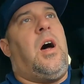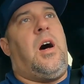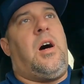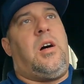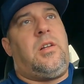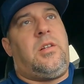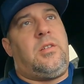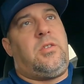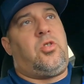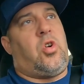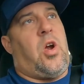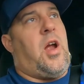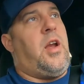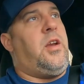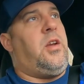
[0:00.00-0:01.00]
I'll
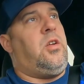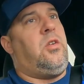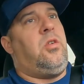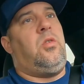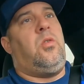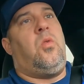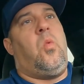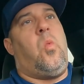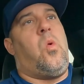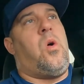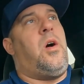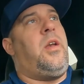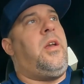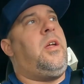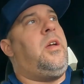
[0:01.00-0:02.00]
try to do
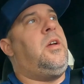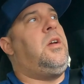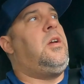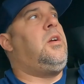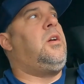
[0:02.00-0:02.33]
one